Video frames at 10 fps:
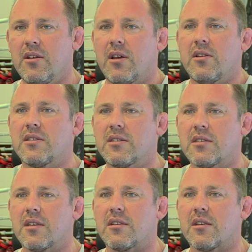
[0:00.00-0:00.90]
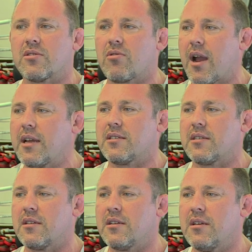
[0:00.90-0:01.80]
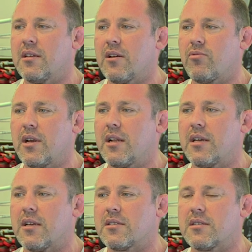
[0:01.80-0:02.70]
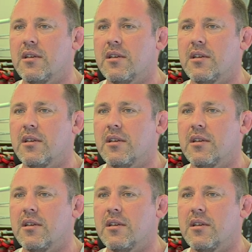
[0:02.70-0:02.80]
You know, that's just a disgrace, you know, it really is.